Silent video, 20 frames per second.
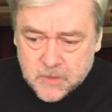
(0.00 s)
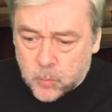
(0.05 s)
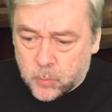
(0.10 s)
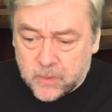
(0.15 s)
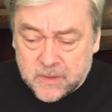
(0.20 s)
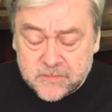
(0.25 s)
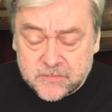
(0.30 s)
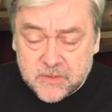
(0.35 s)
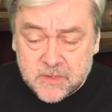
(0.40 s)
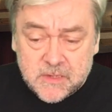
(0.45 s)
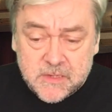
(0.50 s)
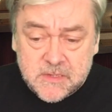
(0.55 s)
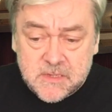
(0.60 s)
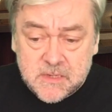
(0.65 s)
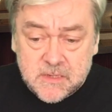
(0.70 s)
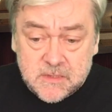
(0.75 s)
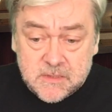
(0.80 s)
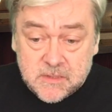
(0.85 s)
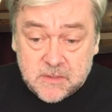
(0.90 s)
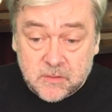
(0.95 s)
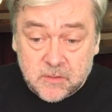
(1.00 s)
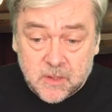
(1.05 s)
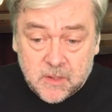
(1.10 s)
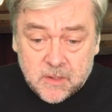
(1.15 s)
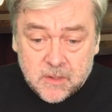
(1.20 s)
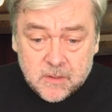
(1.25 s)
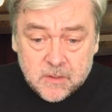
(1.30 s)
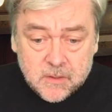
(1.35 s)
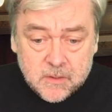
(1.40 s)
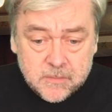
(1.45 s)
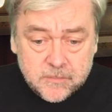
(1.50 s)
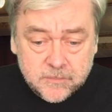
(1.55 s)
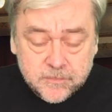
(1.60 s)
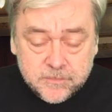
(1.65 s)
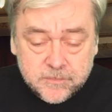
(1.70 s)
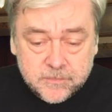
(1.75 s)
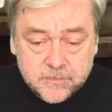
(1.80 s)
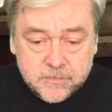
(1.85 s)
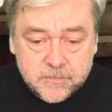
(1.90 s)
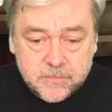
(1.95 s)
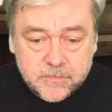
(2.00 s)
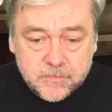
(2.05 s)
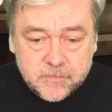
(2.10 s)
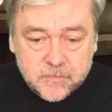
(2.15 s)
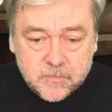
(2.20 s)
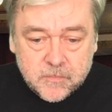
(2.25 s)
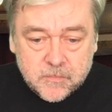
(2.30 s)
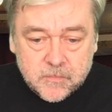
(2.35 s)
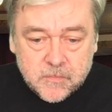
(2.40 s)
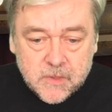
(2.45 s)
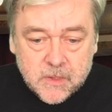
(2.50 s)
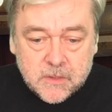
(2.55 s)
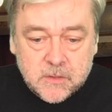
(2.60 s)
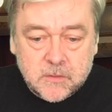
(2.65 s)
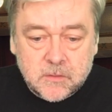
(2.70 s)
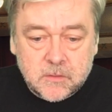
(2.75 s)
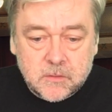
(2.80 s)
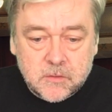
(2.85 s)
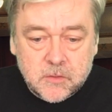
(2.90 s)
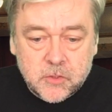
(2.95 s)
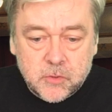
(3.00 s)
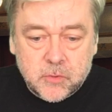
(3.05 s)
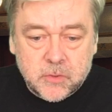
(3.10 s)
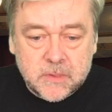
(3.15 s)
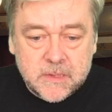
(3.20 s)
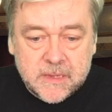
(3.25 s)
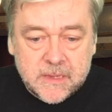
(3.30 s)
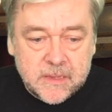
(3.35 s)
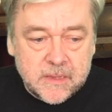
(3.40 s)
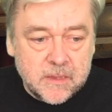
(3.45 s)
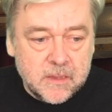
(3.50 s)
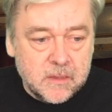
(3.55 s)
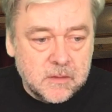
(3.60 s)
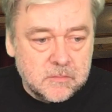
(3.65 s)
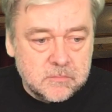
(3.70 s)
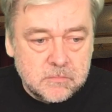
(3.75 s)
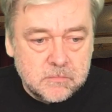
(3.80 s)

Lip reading: whatever you're listening to, and you can hear